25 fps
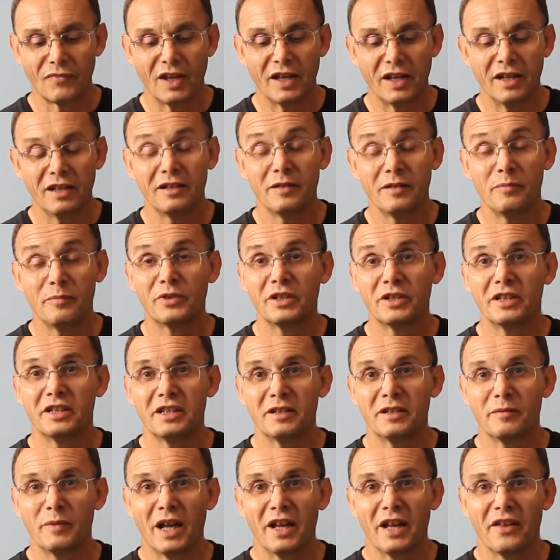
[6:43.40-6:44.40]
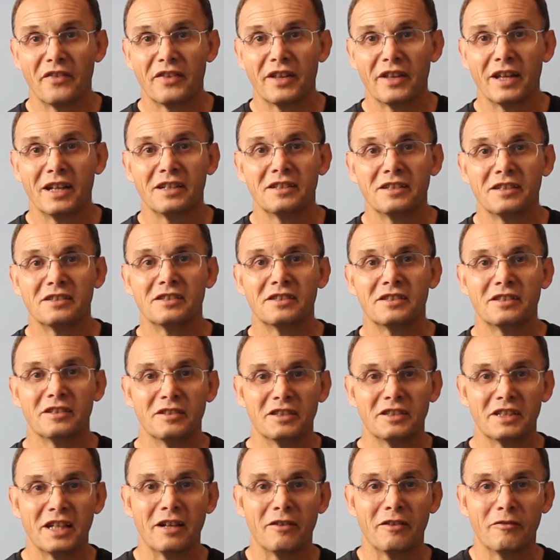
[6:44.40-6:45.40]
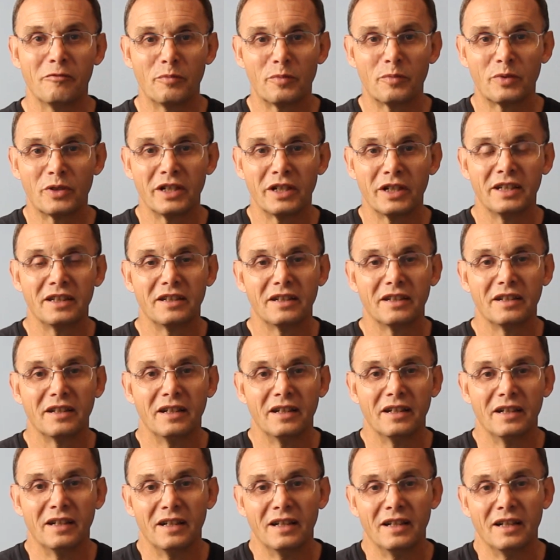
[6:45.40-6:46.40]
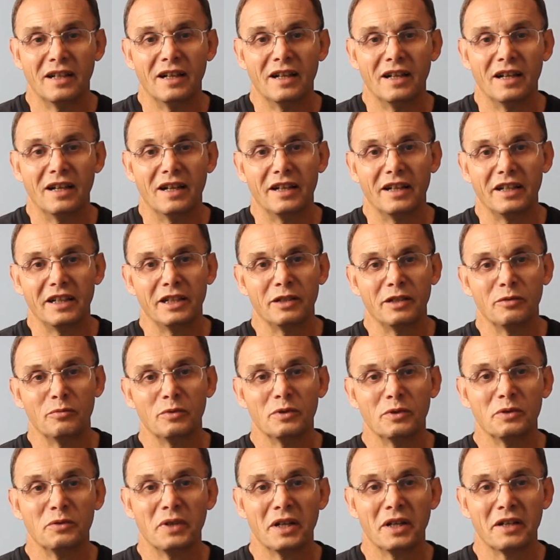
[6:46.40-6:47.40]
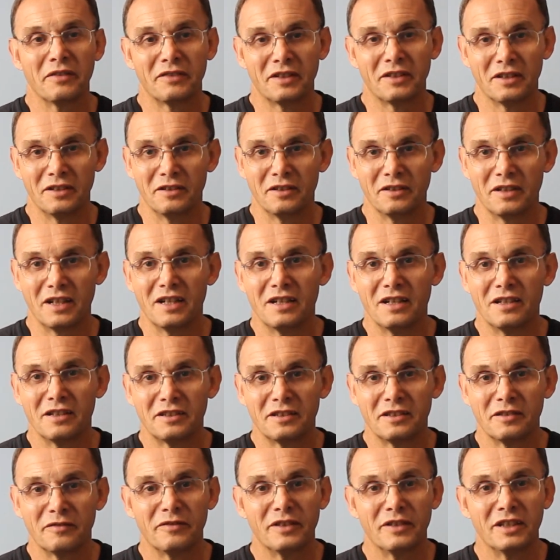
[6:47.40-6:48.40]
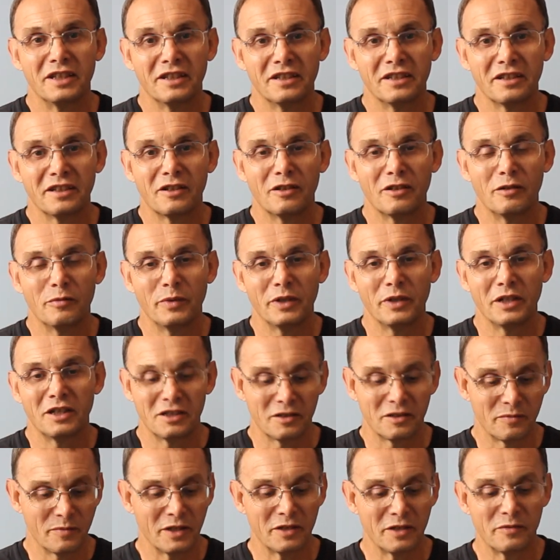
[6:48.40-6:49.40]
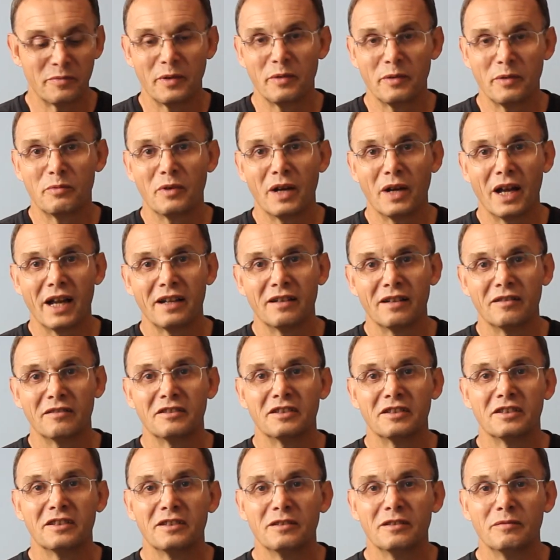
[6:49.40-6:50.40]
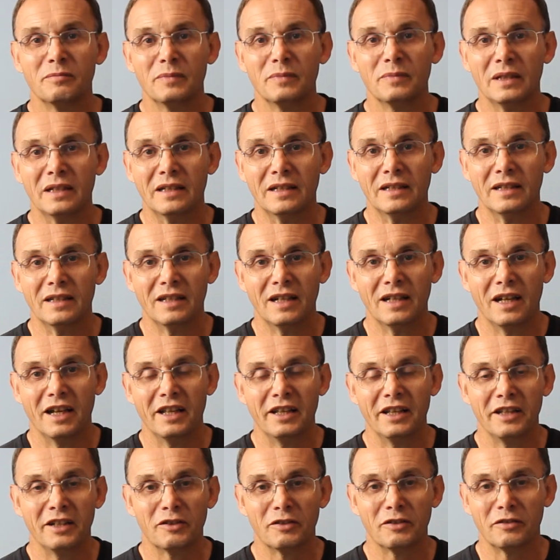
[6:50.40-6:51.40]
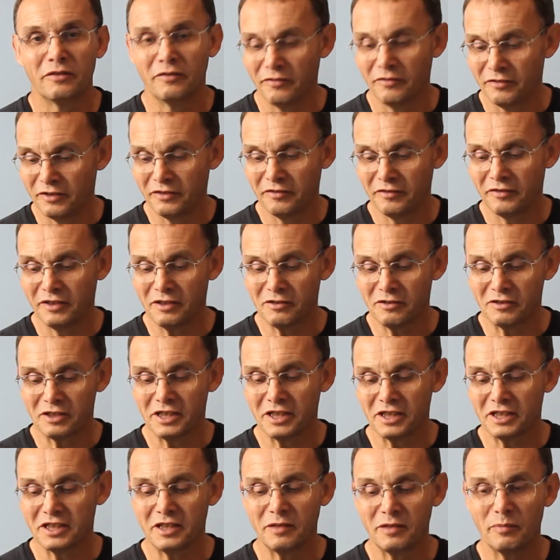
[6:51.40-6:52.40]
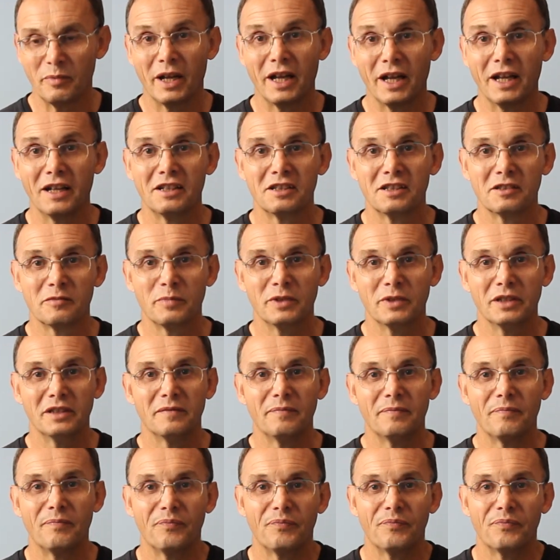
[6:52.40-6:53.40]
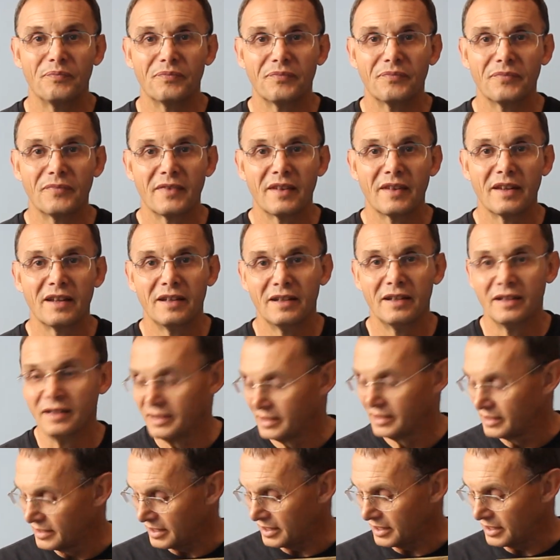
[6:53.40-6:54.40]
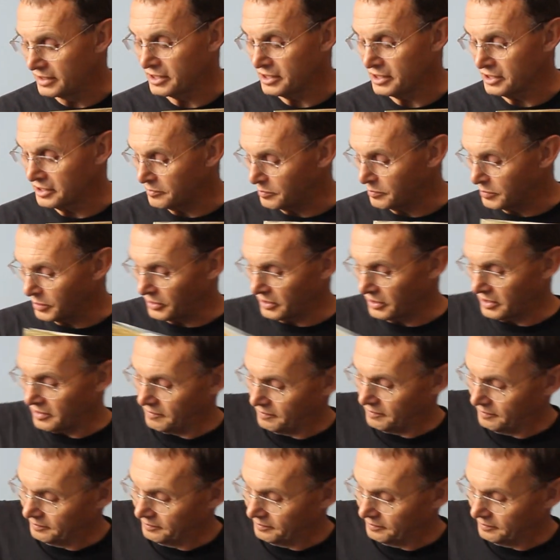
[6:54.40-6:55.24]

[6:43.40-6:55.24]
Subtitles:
He only printed about 1,000, so it's out of print. You will have to look hard to find a copy because most people hang on to them, and they're often £50 or £60, but a nice book.